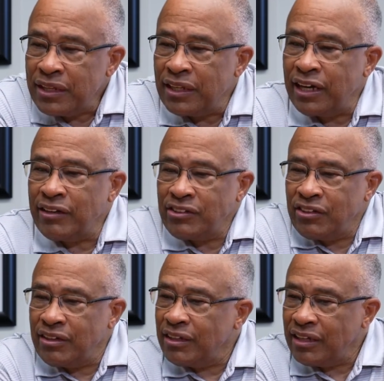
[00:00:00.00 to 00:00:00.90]
Larry
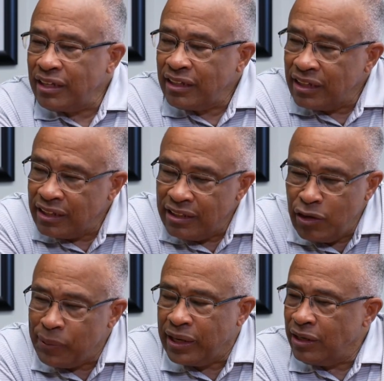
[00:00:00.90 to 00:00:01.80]
said that
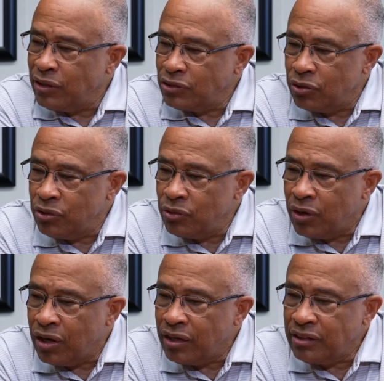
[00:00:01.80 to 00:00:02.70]
nobody knows who you
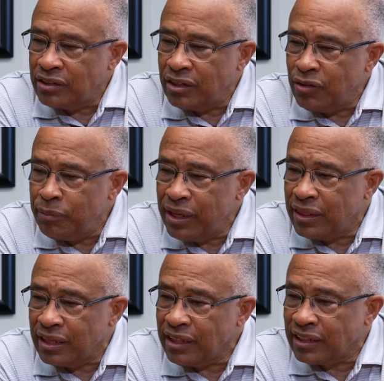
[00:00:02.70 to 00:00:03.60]
are. He said, you may
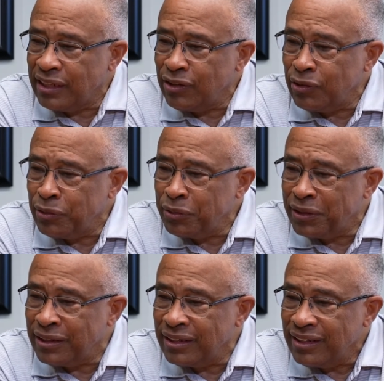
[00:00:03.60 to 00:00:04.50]
think they
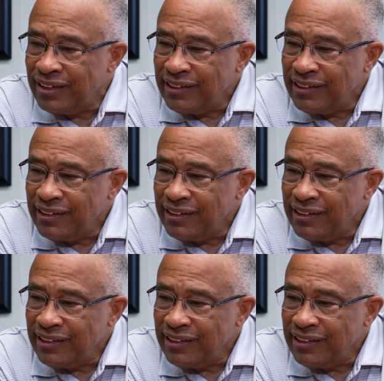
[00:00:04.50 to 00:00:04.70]
do.